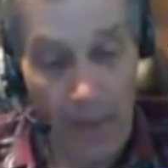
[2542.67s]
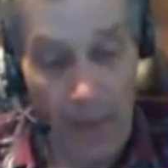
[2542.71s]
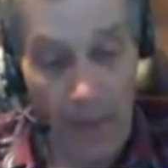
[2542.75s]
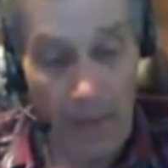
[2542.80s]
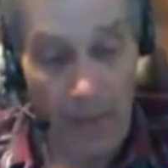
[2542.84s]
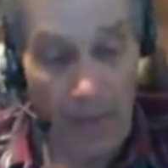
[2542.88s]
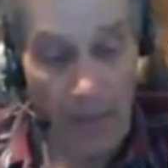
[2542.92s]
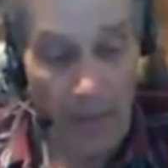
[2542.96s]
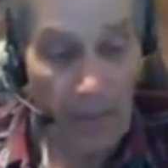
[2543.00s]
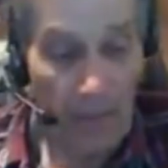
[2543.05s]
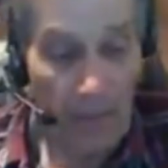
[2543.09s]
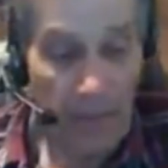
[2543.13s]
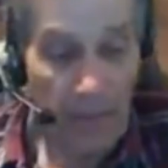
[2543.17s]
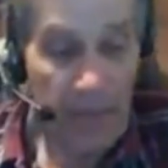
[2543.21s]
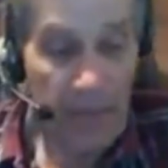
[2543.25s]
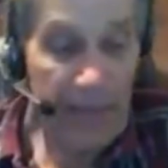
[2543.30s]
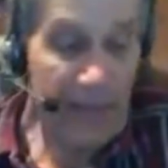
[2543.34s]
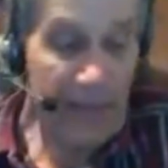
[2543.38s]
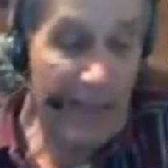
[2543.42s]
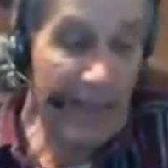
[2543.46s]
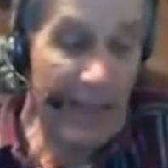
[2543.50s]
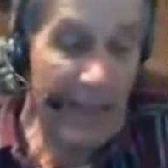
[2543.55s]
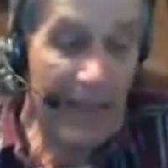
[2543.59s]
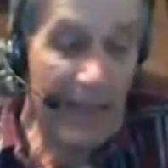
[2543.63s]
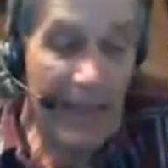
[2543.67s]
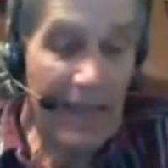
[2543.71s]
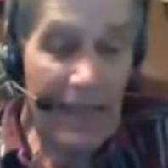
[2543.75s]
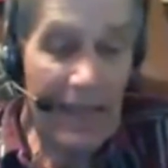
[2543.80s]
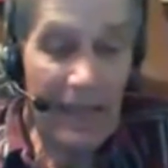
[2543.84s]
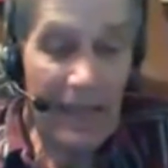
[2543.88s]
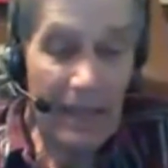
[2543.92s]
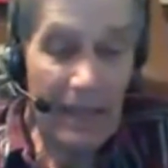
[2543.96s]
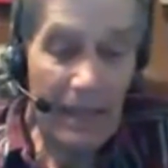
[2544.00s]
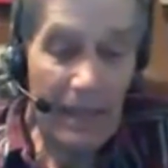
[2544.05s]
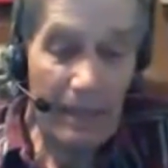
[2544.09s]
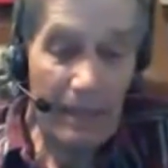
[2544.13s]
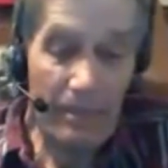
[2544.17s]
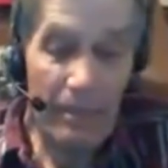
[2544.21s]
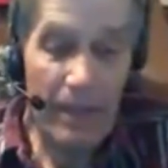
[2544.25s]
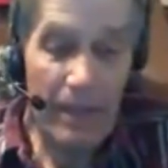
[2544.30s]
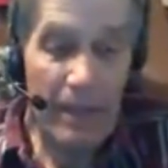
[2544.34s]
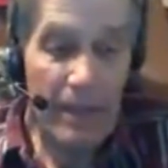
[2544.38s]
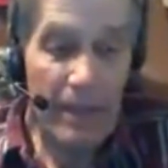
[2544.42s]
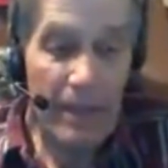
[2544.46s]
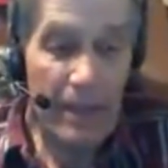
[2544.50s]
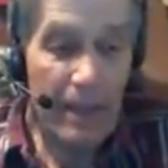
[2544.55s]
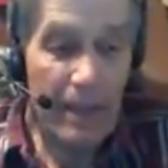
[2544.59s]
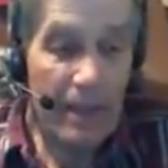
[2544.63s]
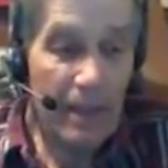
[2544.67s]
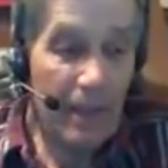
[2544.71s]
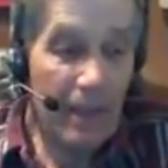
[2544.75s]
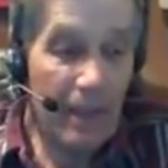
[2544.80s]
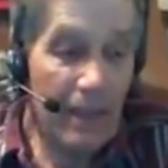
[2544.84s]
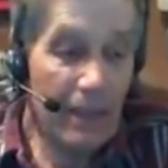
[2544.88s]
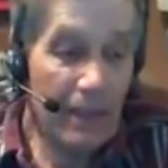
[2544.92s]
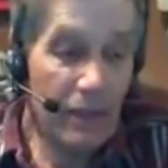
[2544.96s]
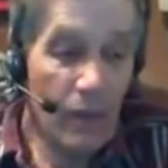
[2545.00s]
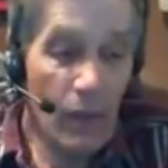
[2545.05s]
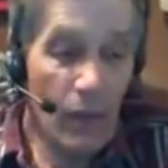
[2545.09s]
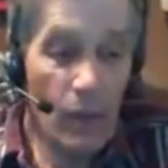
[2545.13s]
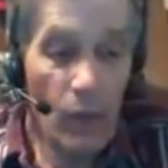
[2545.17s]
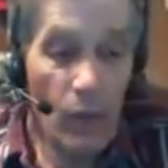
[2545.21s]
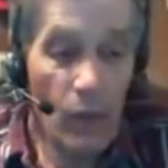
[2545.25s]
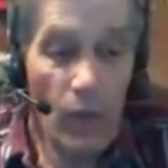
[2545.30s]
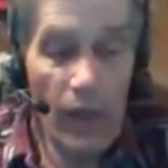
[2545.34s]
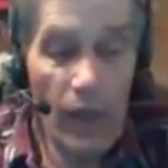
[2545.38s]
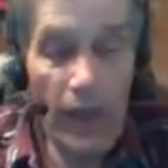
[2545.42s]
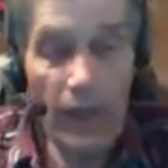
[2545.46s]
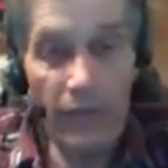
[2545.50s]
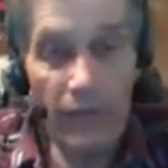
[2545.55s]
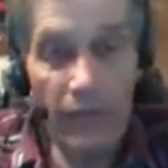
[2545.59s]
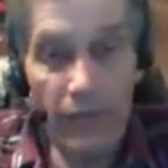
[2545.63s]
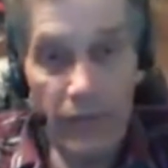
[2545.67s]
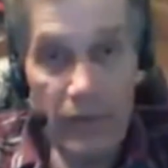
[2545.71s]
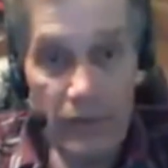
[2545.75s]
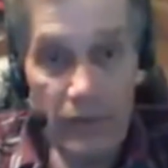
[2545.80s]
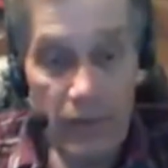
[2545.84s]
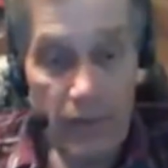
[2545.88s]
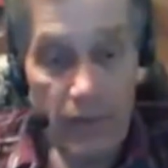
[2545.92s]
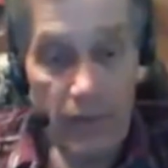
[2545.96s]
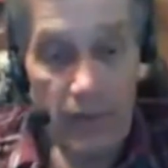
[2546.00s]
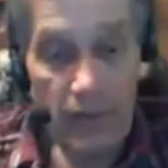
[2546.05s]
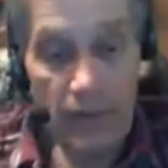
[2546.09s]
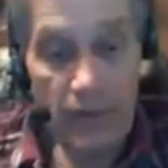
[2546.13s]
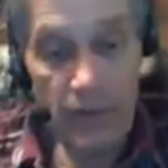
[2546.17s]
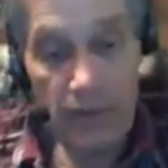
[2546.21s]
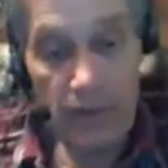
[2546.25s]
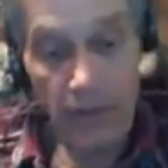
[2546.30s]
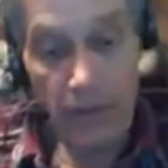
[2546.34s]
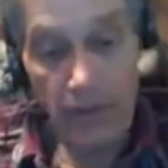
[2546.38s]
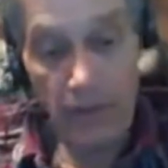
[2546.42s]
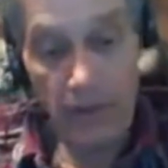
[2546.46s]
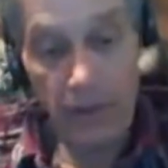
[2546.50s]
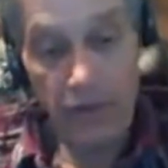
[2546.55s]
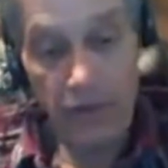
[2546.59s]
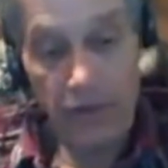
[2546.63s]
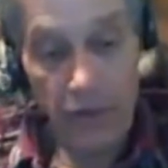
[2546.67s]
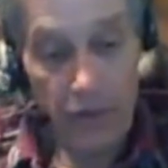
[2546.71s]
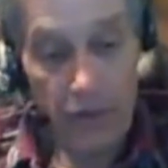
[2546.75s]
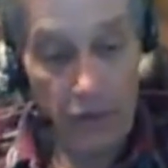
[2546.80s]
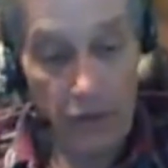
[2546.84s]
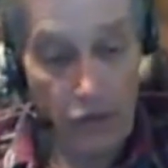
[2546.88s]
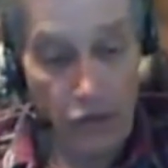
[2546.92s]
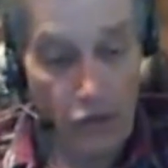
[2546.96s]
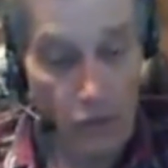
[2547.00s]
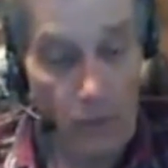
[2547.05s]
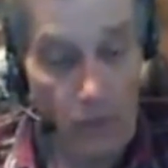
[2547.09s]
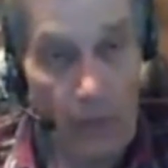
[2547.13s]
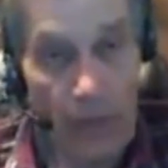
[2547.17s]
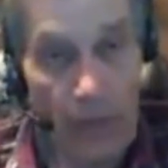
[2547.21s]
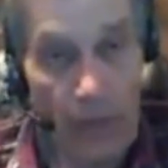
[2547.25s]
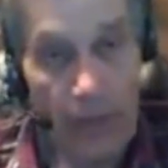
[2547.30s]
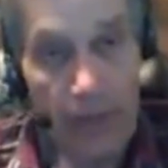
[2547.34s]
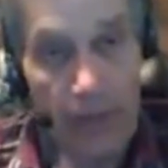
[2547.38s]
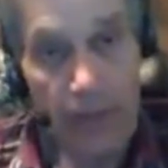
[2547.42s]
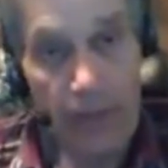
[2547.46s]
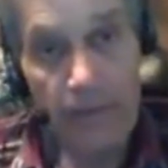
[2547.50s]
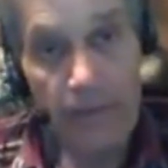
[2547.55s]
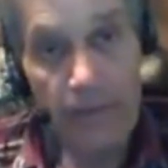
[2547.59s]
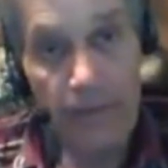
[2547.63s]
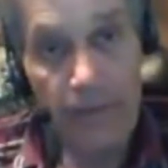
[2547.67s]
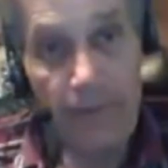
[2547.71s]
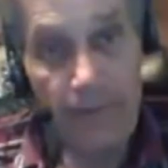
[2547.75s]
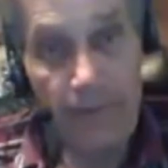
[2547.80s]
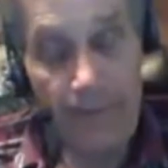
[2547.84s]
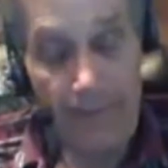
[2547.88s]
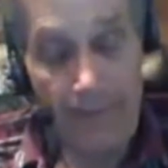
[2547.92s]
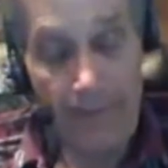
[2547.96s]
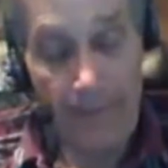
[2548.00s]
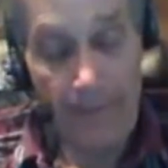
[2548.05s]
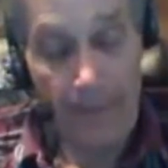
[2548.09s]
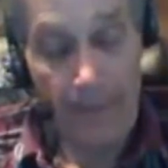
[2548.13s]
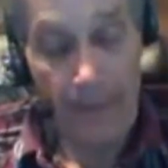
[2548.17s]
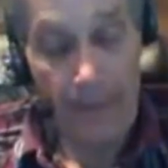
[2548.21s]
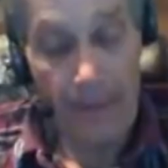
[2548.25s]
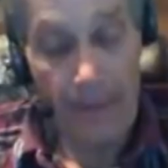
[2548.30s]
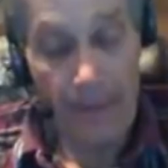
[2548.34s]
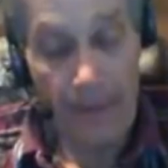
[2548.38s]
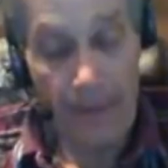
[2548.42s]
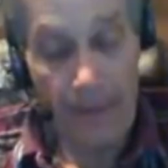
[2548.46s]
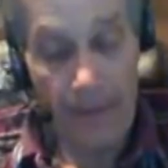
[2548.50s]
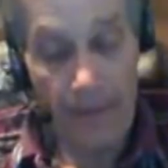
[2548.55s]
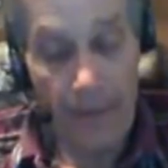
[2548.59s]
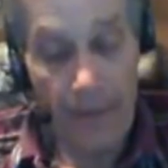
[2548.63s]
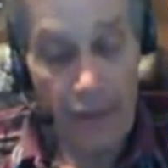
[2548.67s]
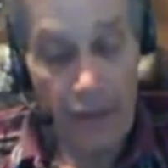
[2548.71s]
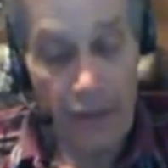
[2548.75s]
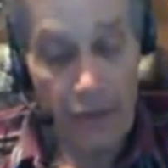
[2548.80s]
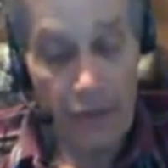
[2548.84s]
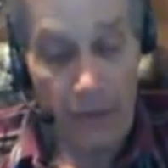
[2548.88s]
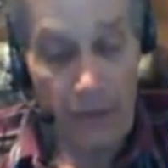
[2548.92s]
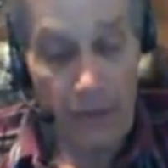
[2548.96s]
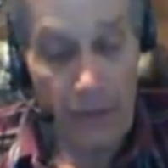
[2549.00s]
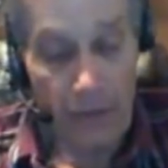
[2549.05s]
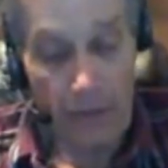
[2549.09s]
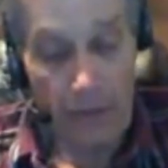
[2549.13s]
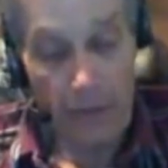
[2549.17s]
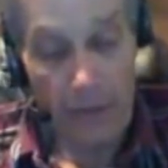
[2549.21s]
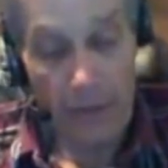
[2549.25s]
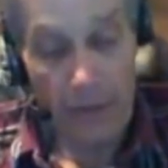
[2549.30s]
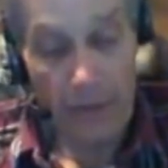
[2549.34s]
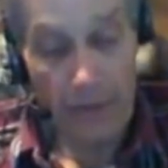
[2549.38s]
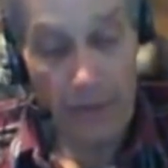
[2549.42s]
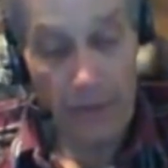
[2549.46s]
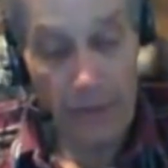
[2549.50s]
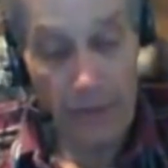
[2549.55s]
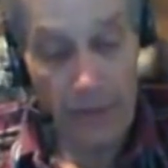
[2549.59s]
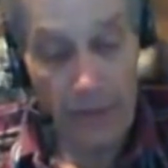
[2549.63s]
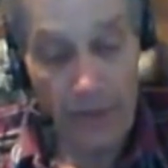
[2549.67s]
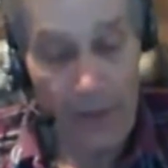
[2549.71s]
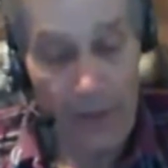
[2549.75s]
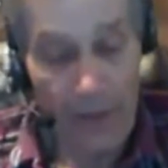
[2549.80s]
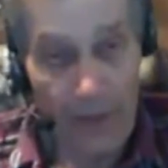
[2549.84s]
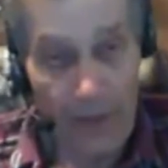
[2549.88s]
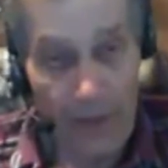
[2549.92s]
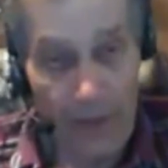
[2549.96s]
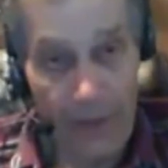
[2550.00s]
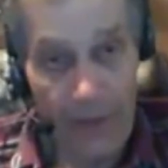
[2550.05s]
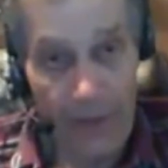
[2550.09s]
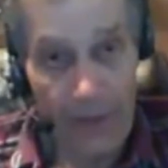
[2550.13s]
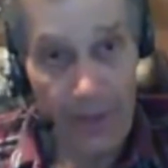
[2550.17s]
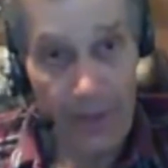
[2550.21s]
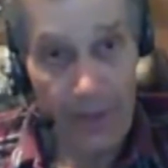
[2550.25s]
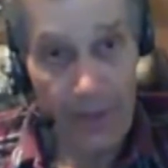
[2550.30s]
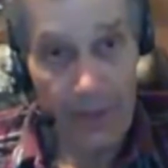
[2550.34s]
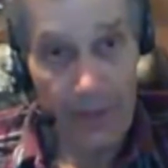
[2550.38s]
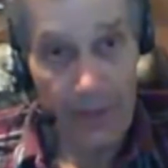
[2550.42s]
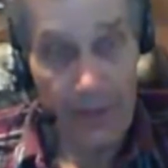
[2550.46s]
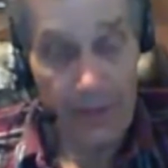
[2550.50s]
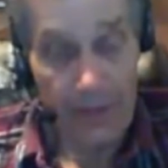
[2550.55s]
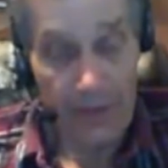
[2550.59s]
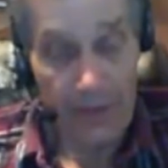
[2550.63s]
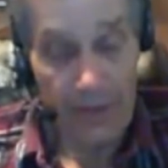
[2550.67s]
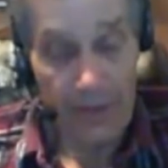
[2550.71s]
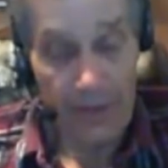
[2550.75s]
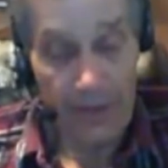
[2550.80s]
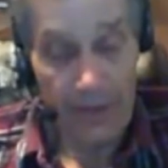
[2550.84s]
I mean, a bee, his whole life is on a sense of smell. They smell better than a dog does.